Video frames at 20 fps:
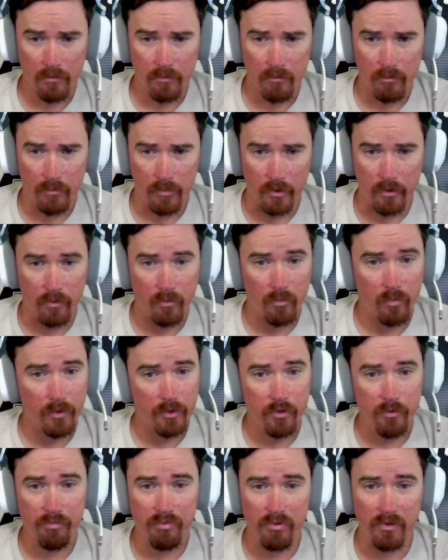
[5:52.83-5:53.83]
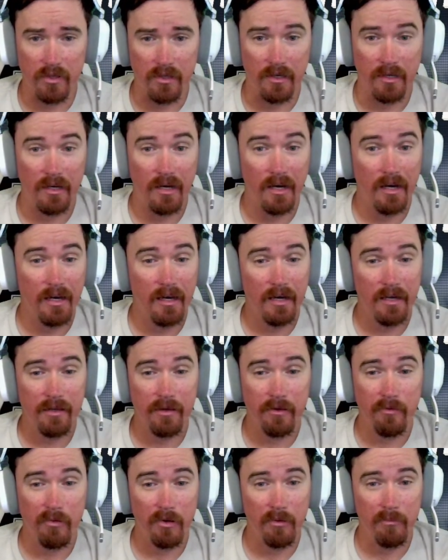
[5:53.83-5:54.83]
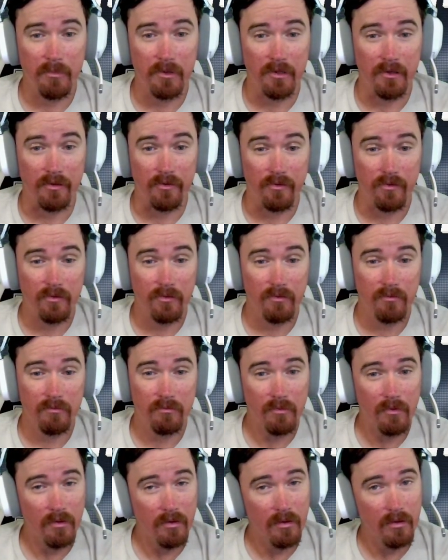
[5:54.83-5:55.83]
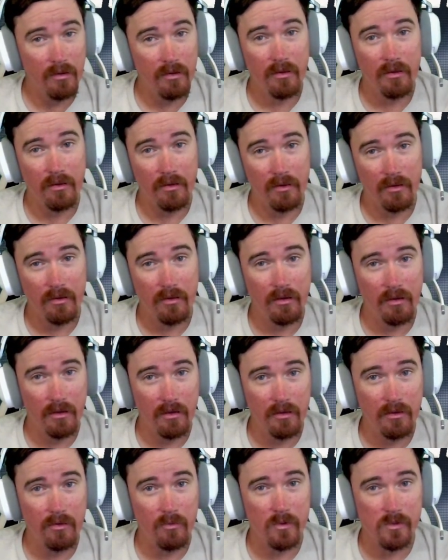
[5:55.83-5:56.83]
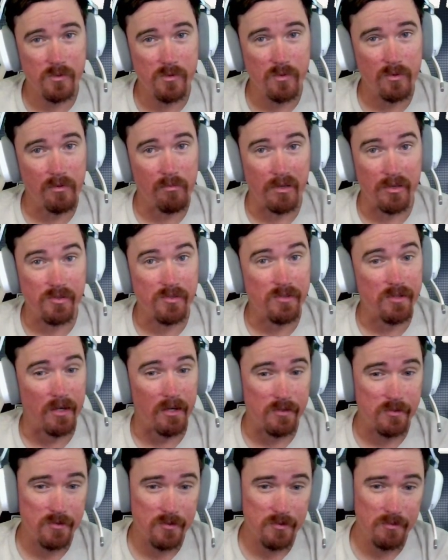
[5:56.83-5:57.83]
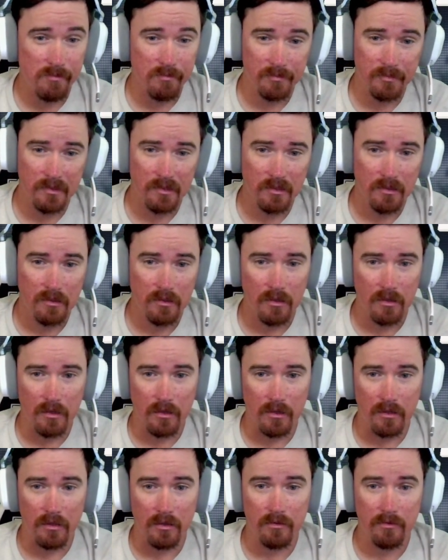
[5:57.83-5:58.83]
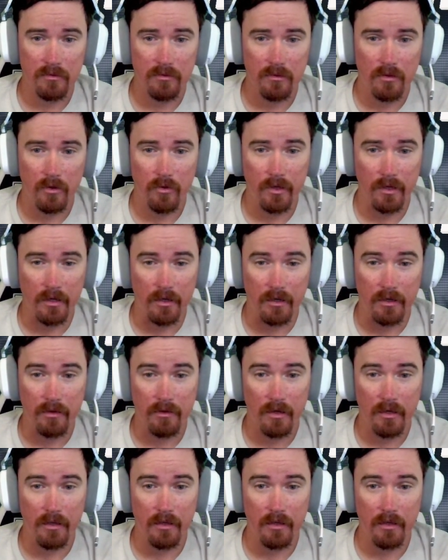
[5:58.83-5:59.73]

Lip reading: But when you play, I highly recommend get the ones with the best stats. Okay, and